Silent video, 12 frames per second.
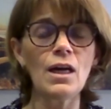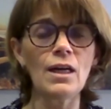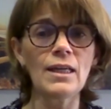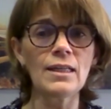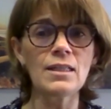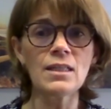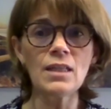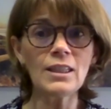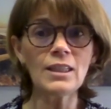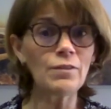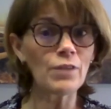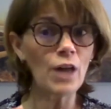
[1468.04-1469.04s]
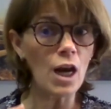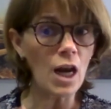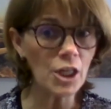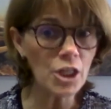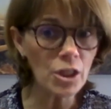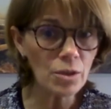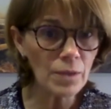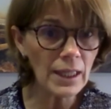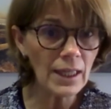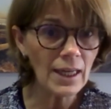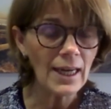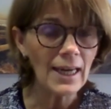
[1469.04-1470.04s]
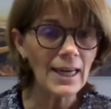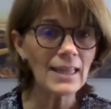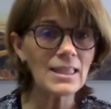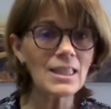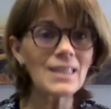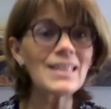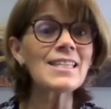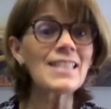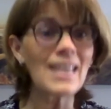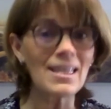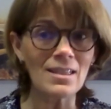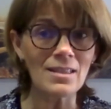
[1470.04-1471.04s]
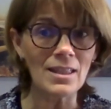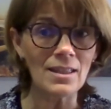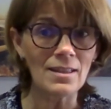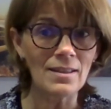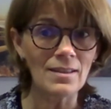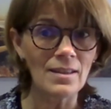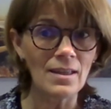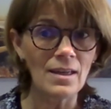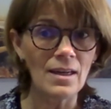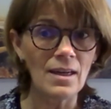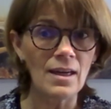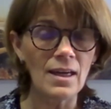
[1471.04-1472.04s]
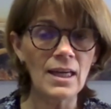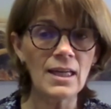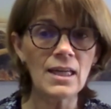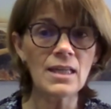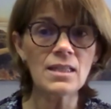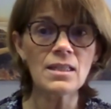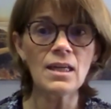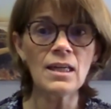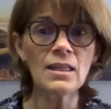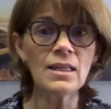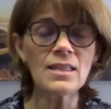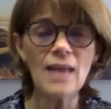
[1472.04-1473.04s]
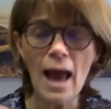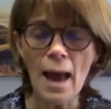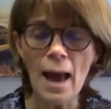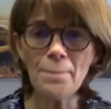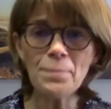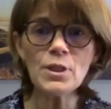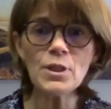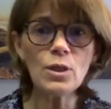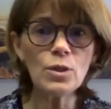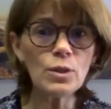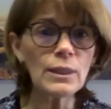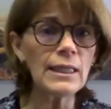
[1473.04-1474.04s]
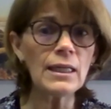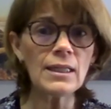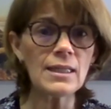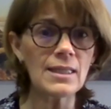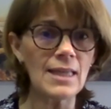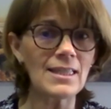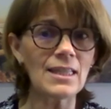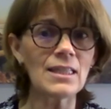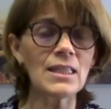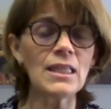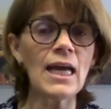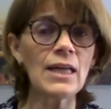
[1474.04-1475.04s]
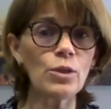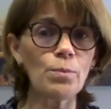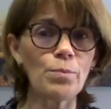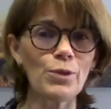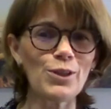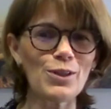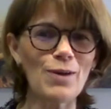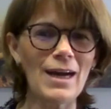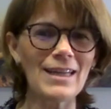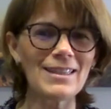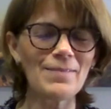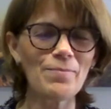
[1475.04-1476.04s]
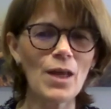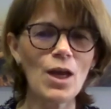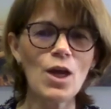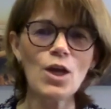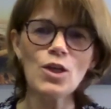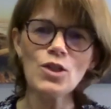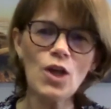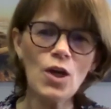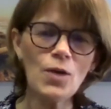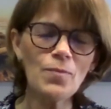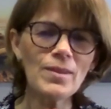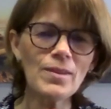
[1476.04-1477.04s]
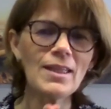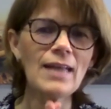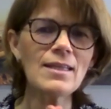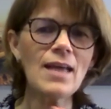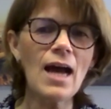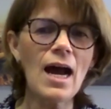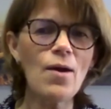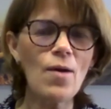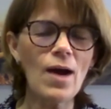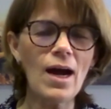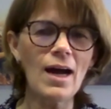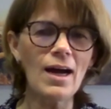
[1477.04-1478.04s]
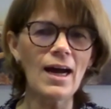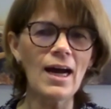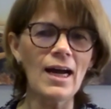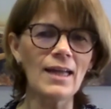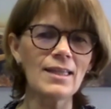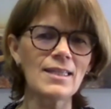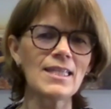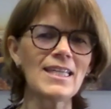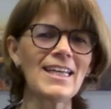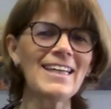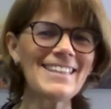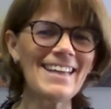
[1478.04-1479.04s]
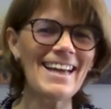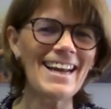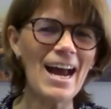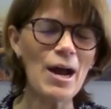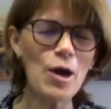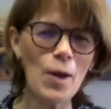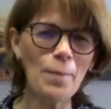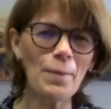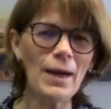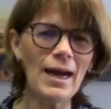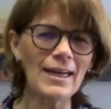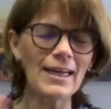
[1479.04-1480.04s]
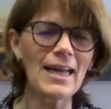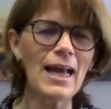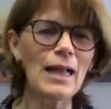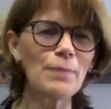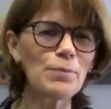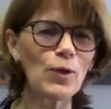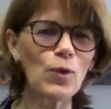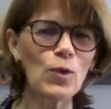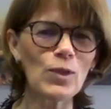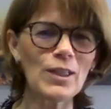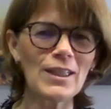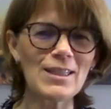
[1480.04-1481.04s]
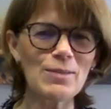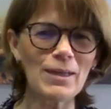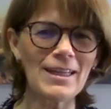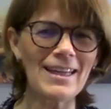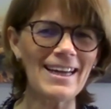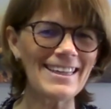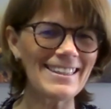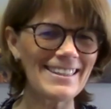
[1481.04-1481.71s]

a luxury, it's a necessity. It is absolutely a necessity and your birthright. So that's how I see it, and I hope I can help the audience with that.